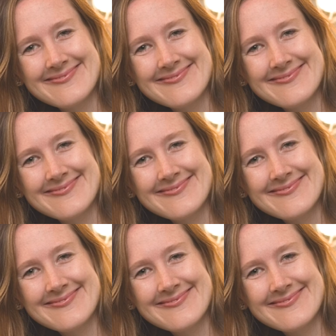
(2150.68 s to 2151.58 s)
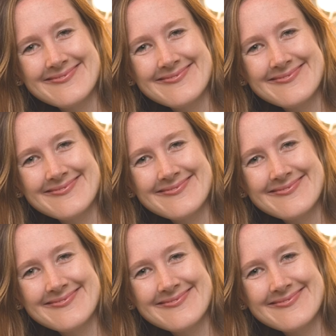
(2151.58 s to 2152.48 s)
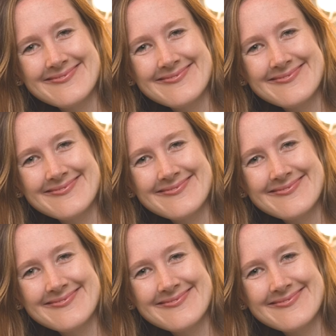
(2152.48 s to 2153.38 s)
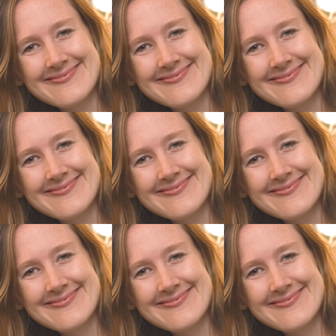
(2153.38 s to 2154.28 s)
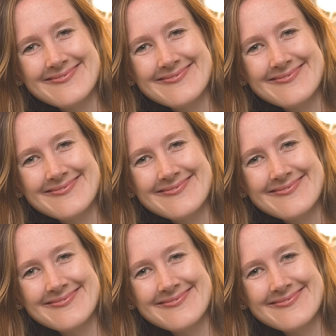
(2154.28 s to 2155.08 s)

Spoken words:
(no lip movement)